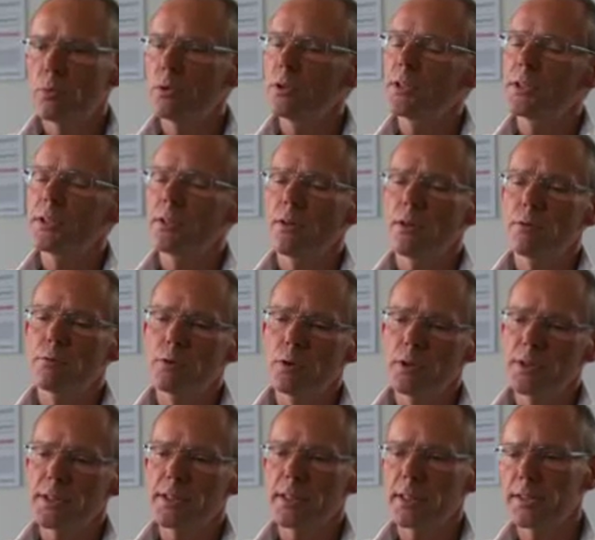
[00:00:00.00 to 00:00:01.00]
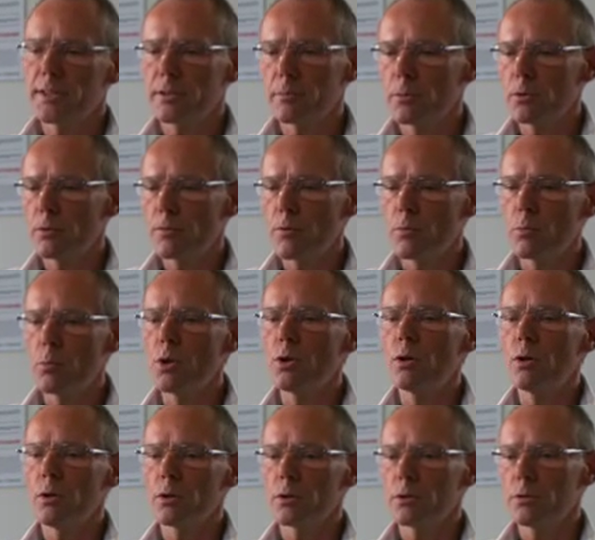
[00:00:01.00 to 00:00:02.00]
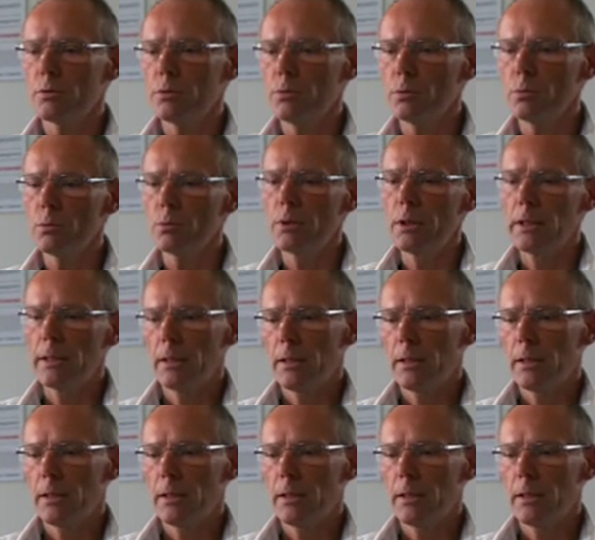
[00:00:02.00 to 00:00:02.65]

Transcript: was uh, the first customer of the world who